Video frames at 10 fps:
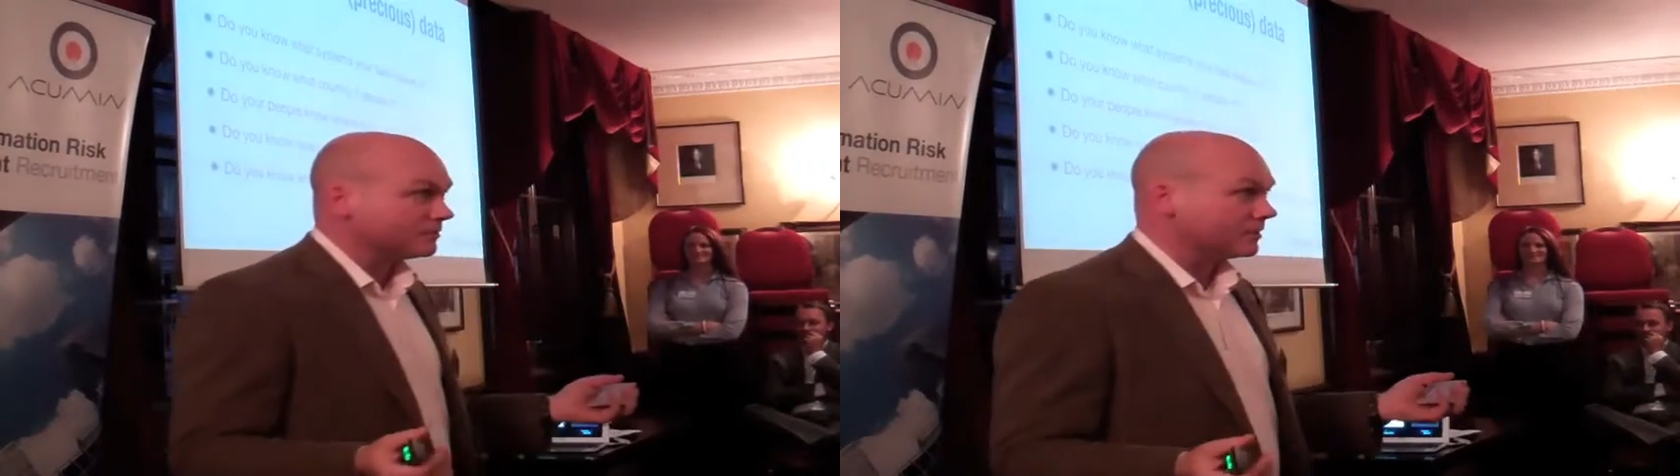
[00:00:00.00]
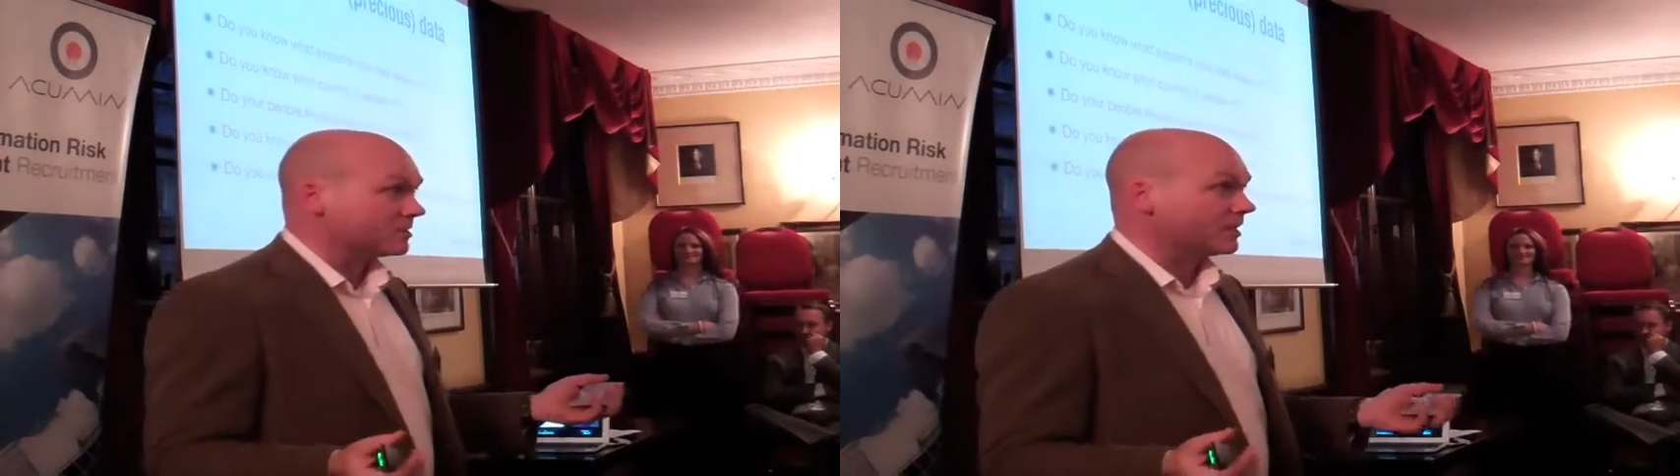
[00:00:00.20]

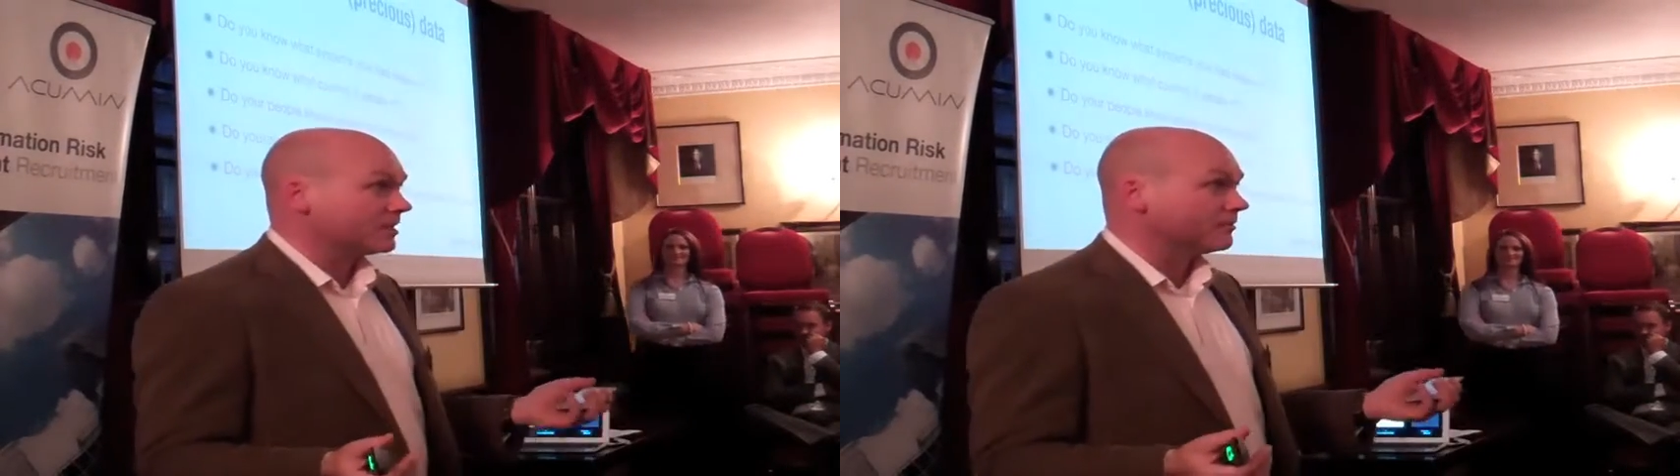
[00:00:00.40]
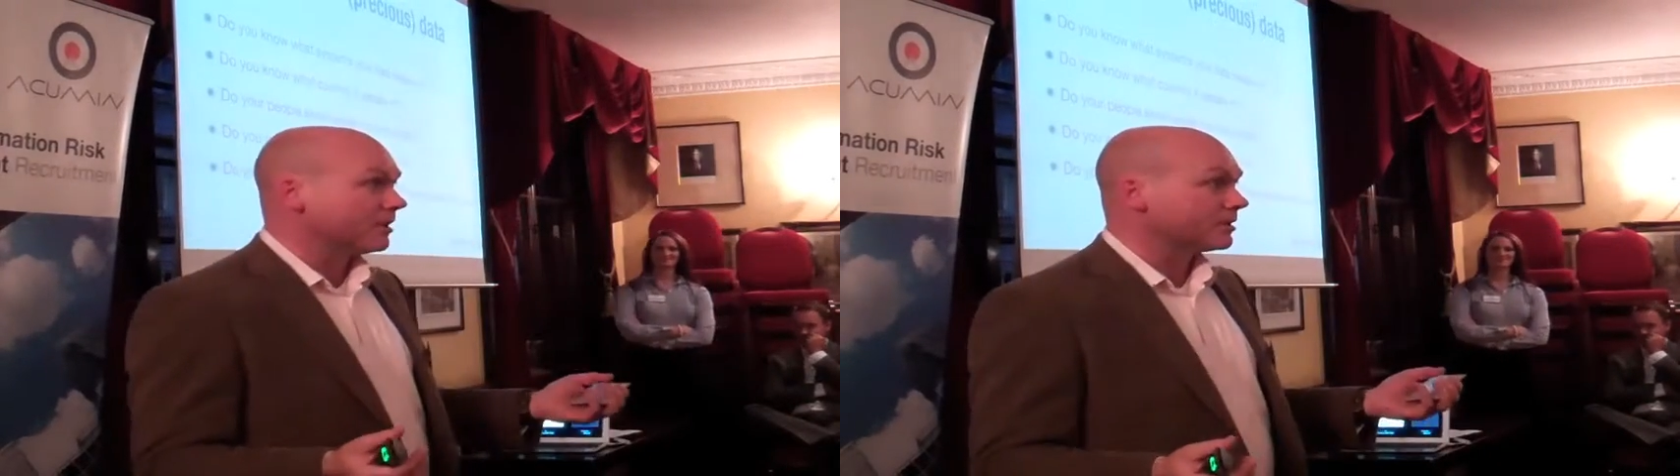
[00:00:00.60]
for the
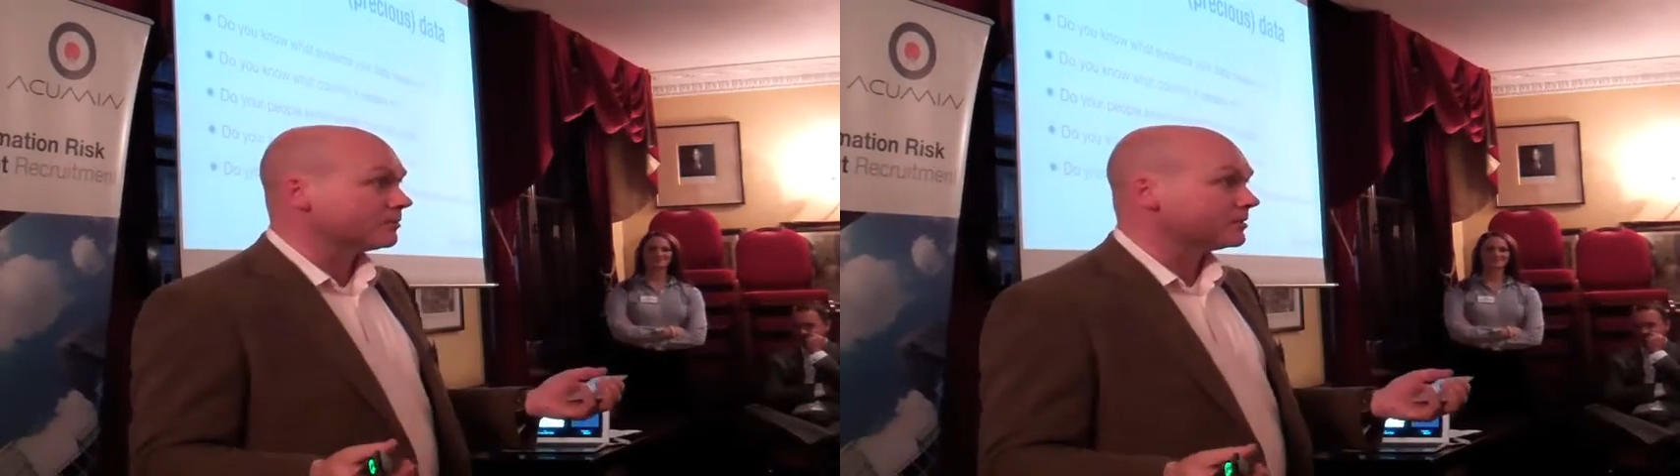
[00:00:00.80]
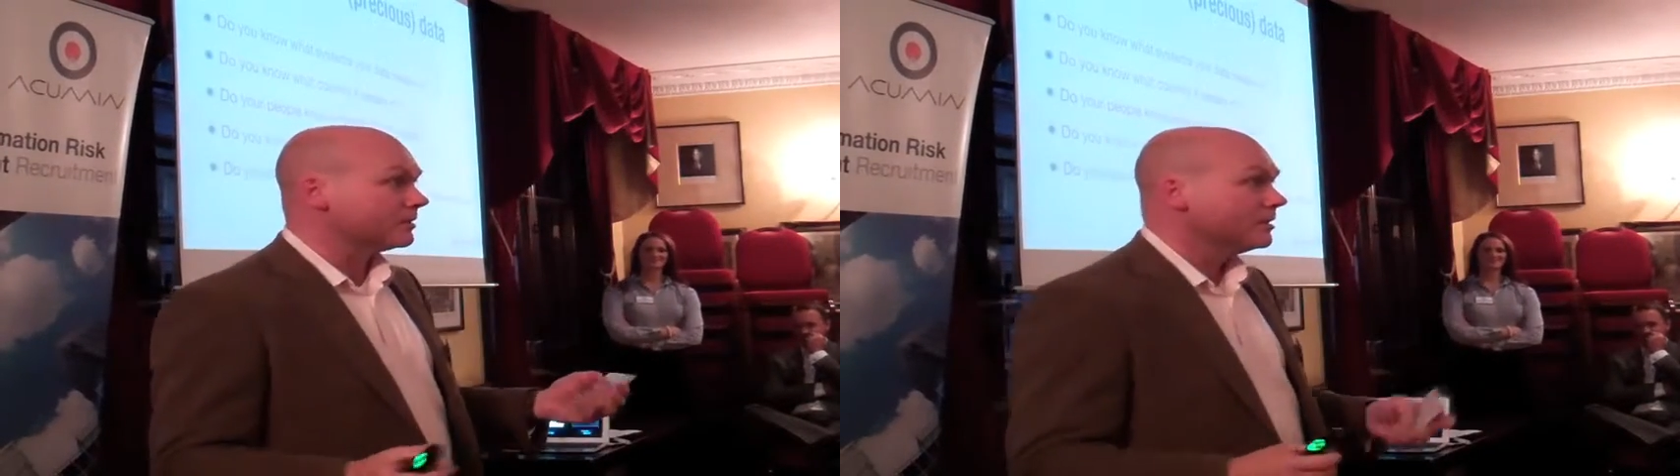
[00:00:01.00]
sake of
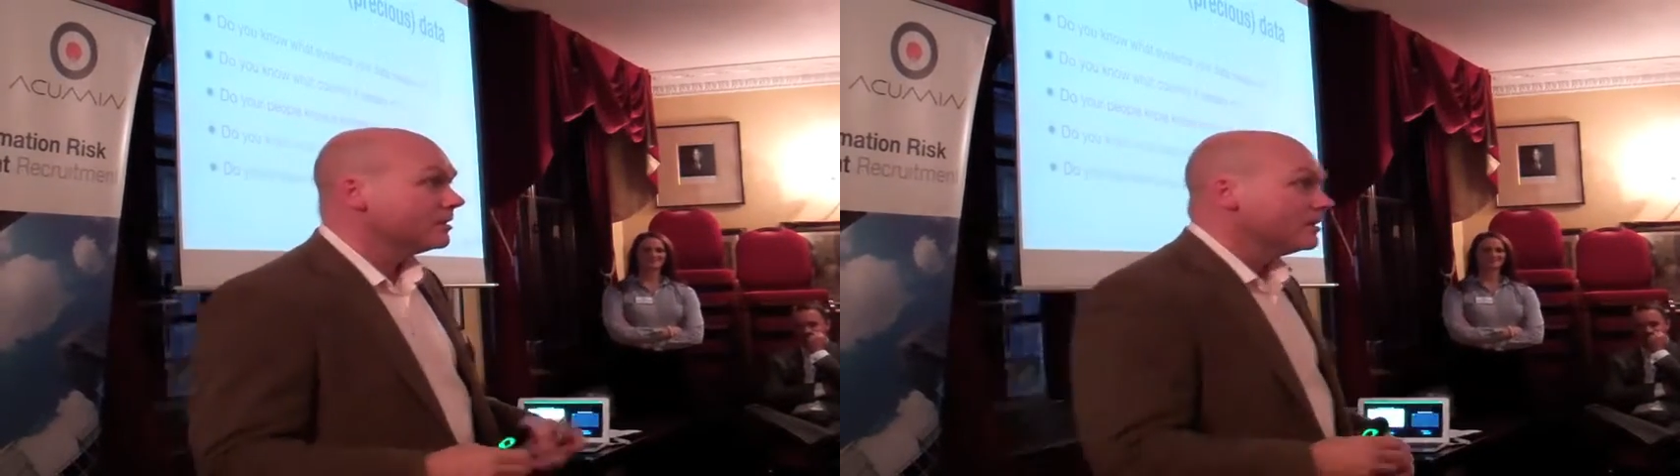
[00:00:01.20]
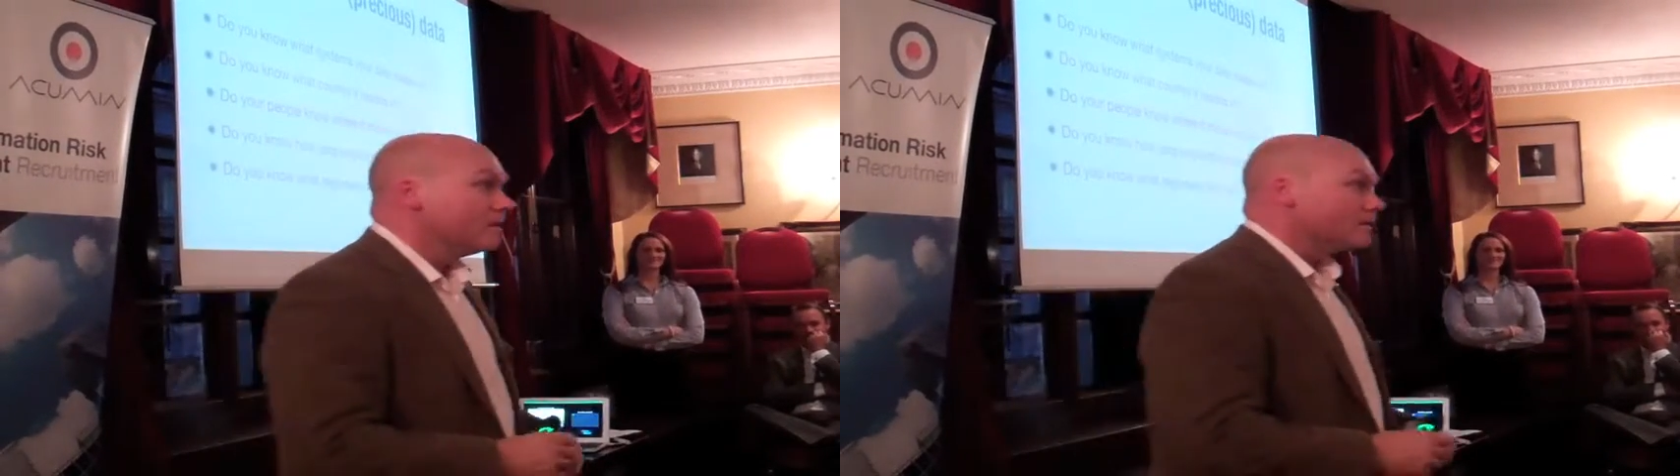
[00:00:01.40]
argument,
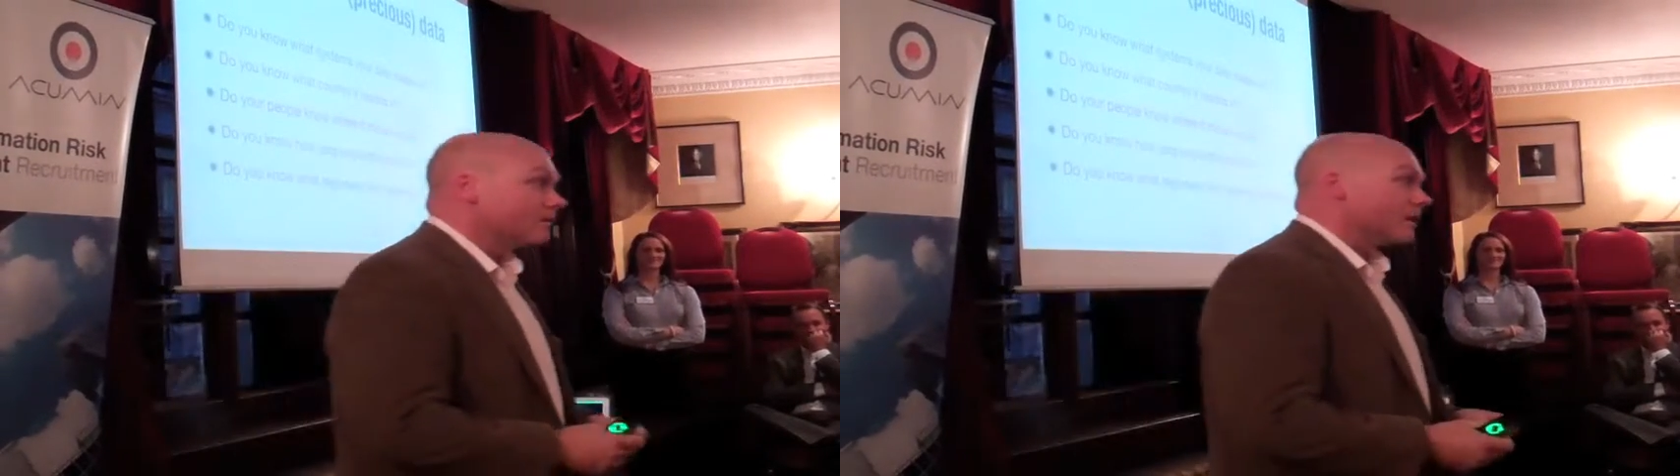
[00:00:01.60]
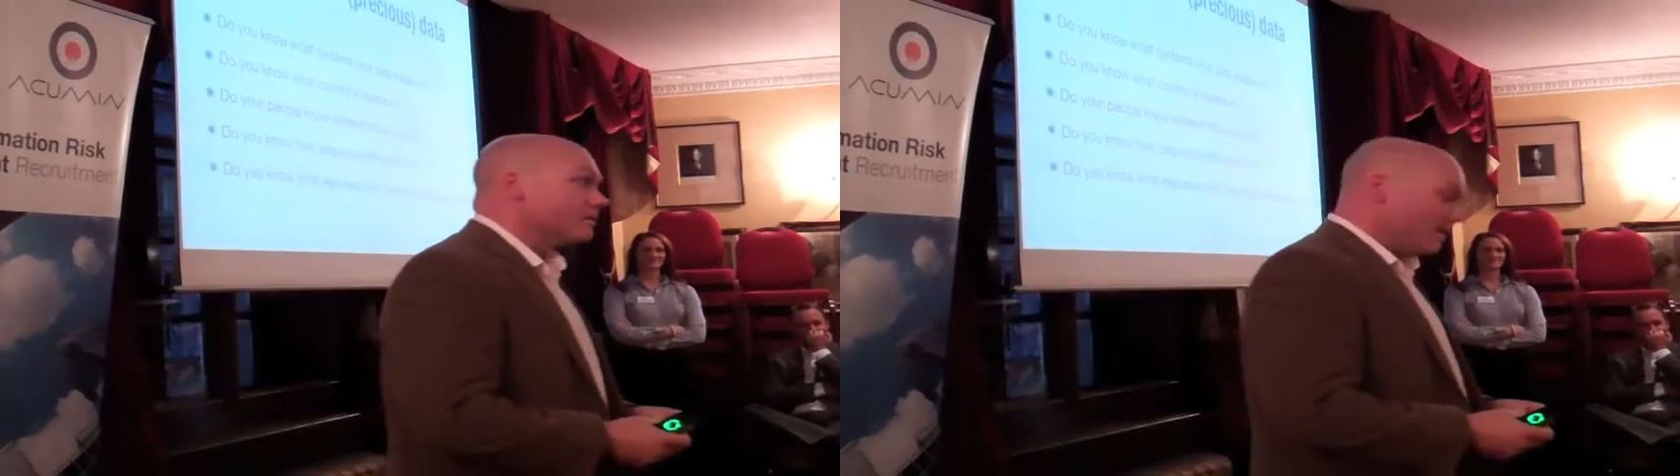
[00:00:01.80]
right?